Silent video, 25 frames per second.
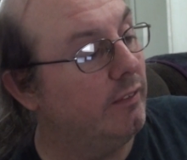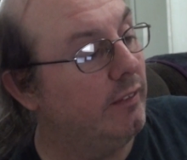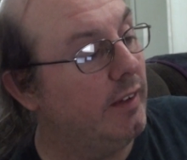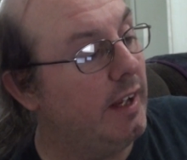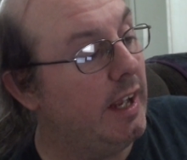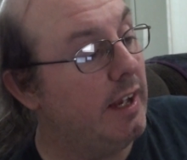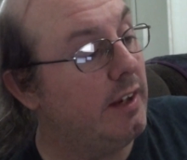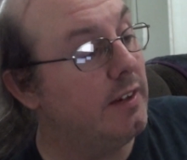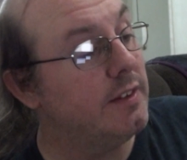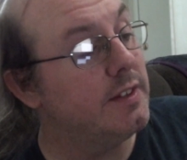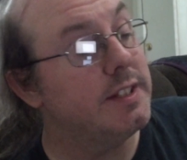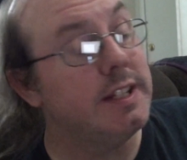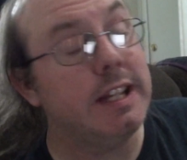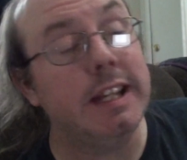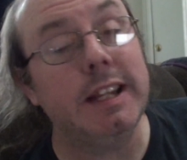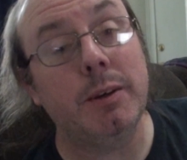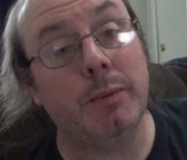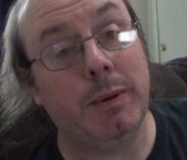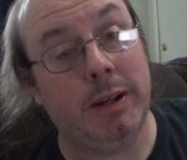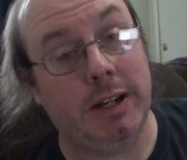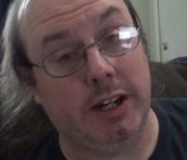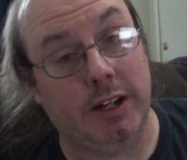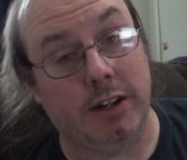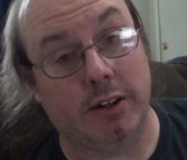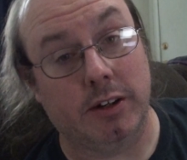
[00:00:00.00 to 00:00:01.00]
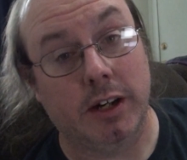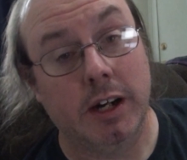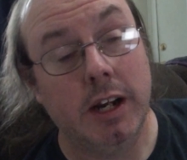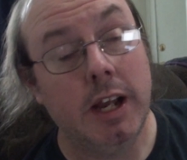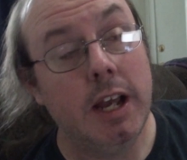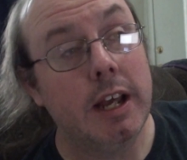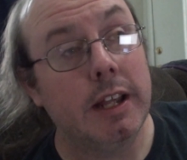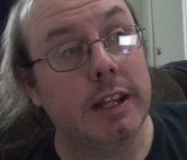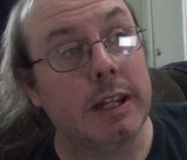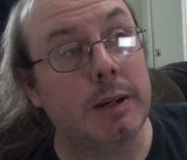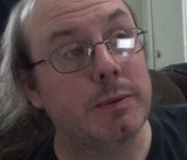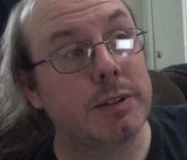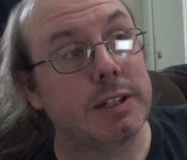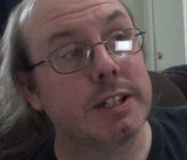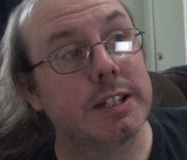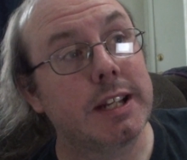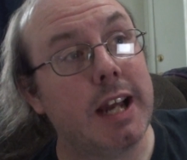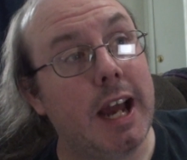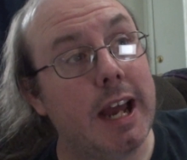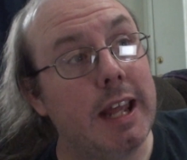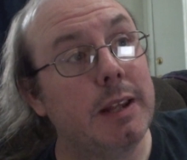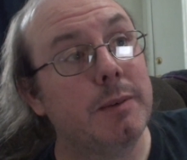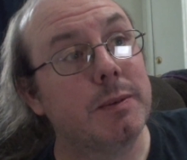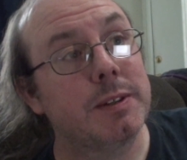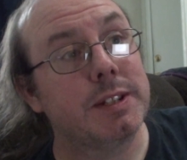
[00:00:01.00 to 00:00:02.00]
He could see the weed eater. There was this
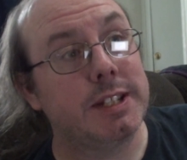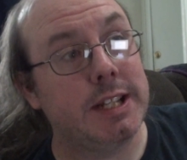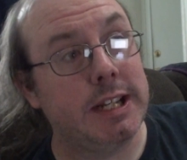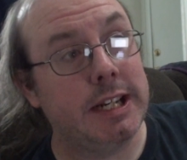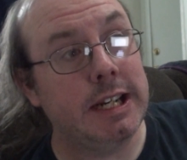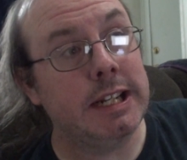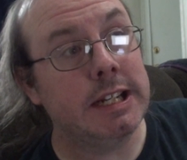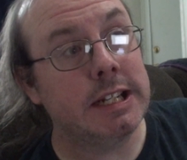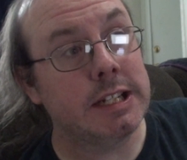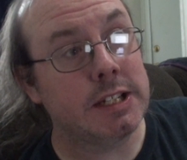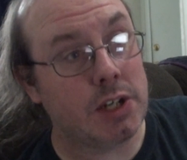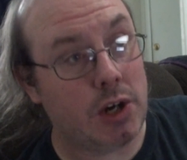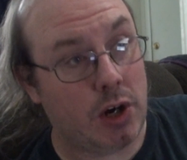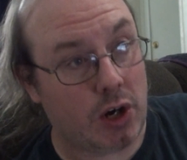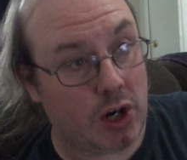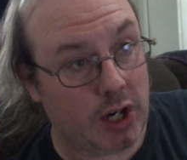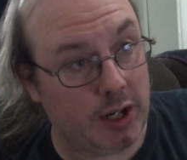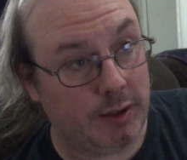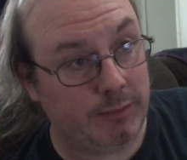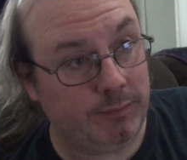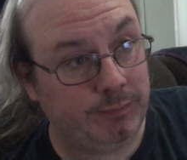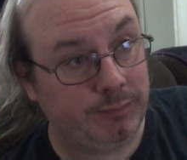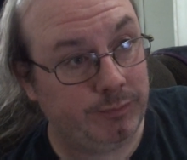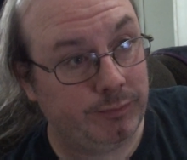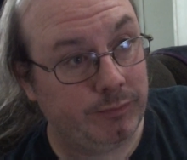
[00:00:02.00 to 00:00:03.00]
guy that was sitting in his car.